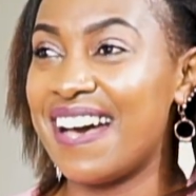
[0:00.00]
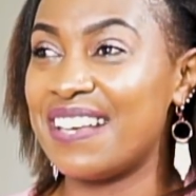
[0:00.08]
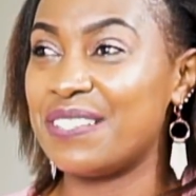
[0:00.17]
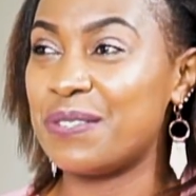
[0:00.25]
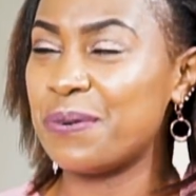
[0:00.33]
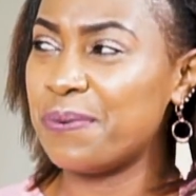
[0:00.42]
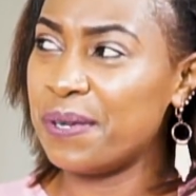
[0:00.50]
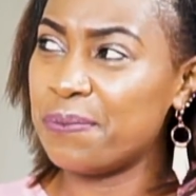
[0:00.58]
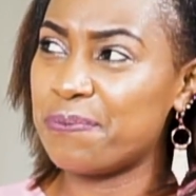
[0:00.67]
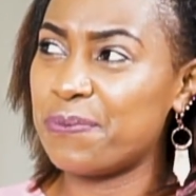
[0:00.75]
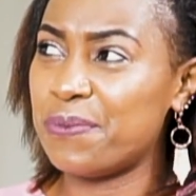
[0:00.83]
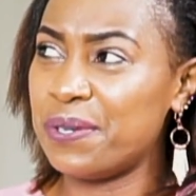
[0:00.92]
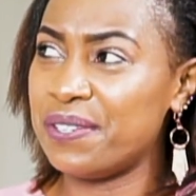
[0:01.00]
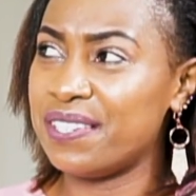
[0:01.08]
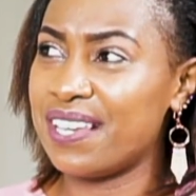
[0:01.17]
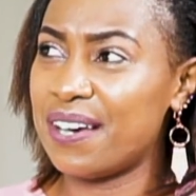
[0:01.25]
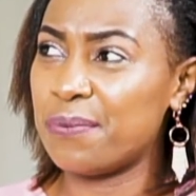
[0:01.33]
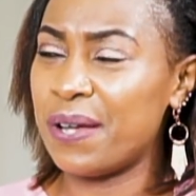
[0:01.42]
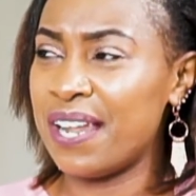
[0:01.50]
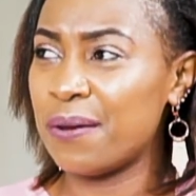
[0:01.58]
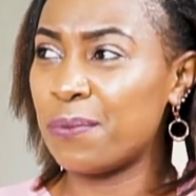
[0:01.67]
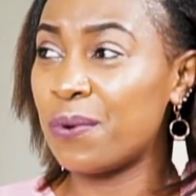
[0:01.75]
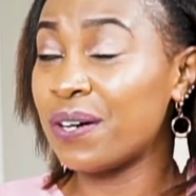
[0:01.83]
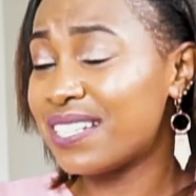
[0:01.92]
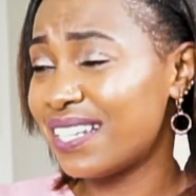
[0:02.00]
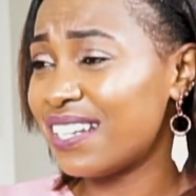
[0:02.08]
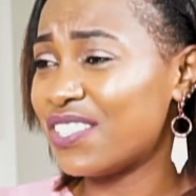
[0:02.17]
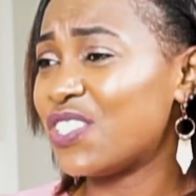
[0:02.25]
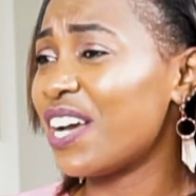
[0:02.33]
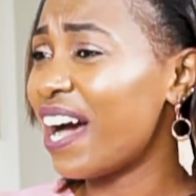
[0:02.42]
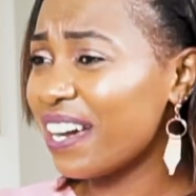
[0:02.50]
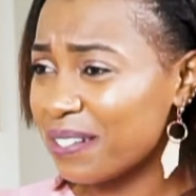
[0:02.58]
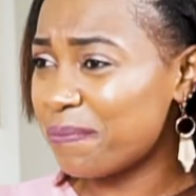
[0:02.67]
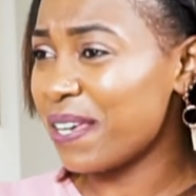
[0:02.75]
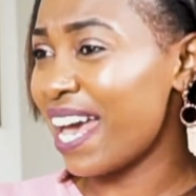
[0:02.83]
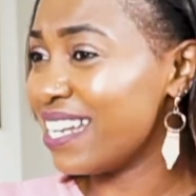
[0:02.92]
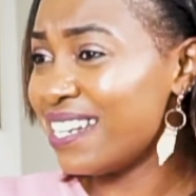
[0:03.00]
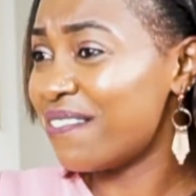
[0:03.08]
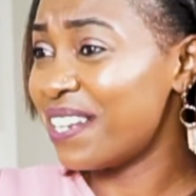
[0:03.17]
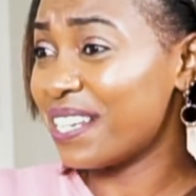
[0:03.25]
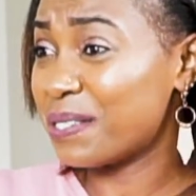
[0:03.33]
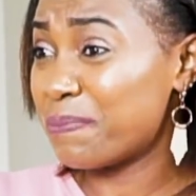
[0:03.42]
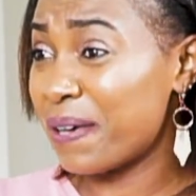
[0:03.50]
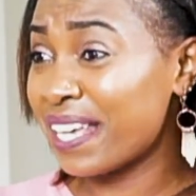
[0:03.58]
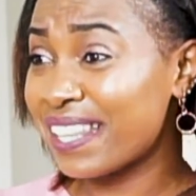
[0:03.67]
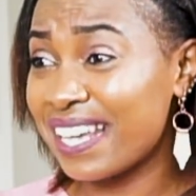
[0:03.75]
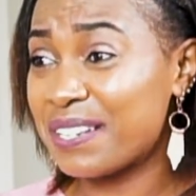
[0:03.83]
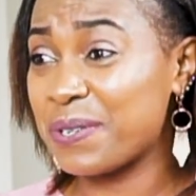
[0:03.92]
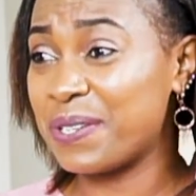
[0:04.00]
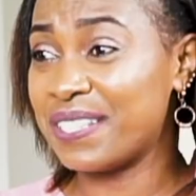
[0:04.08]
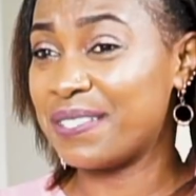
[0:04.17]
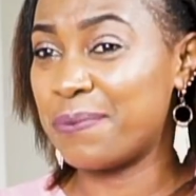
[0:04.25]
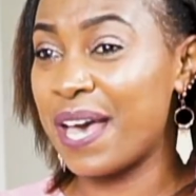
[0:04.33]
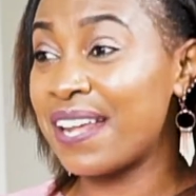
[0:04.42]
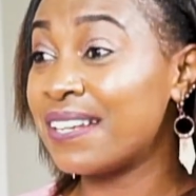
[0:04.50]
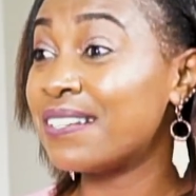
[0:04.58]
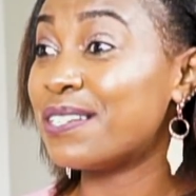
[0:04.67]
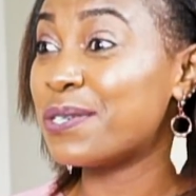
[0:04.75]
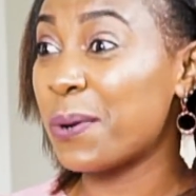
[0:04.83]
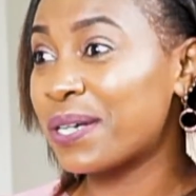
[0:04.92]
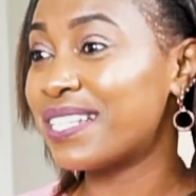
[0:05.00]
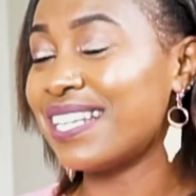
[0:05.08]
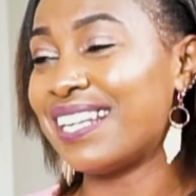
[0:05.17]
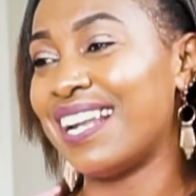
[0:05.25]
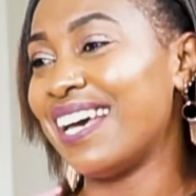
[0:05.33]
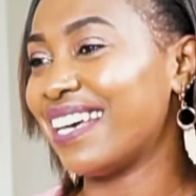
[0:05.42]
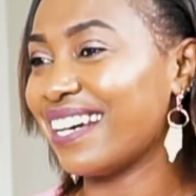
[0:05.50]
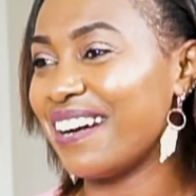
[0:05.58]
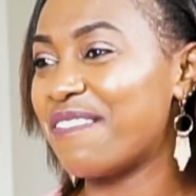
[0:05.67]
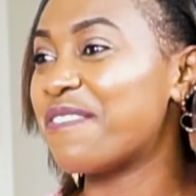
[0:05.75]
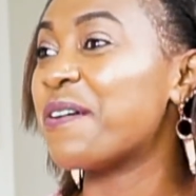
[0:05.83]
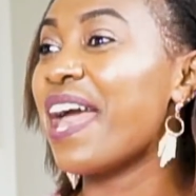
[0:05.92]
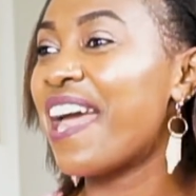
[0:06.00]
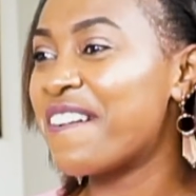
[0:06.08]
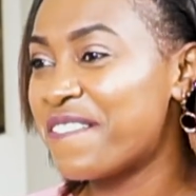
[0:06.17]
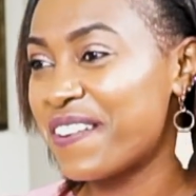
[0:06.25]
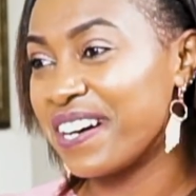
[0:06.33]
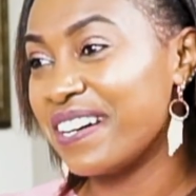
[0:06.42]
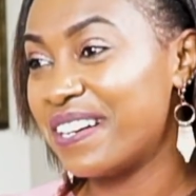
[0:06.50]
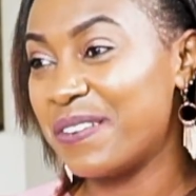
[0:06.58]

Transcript: So when I walked in, she hugged me. I didn't even expect that because we hadn't talked in like forever.